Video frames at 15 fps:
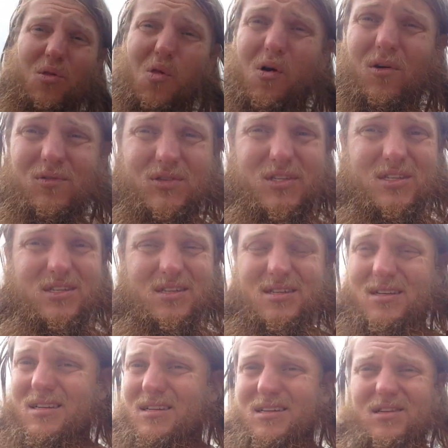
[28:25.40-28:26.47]
close.
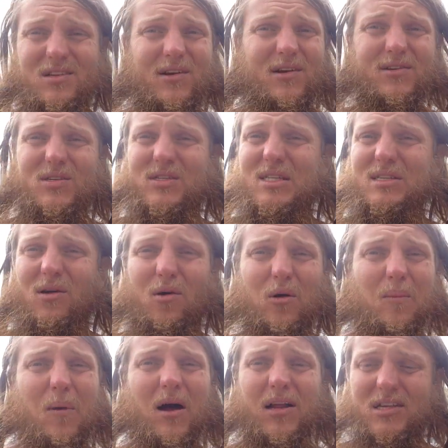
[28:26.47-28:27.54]
There's
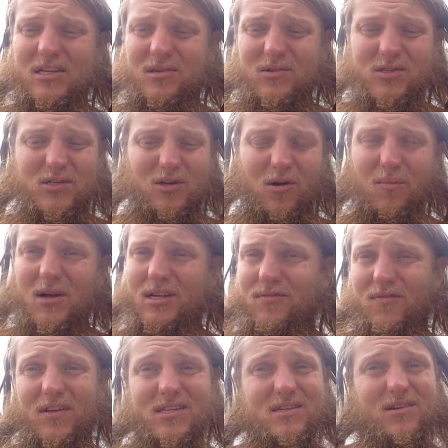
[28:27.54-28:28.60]
so much
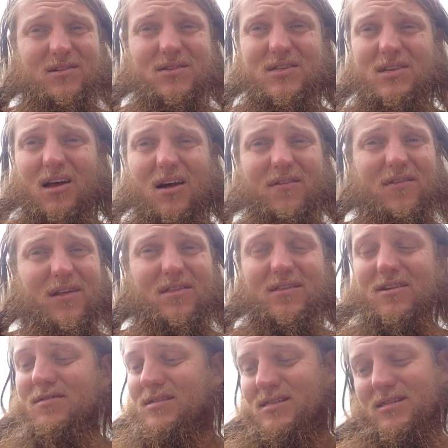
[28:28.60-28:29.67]
physical stuff,
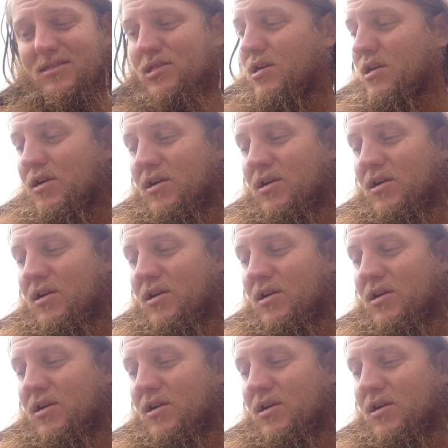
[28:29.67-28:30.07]
and there's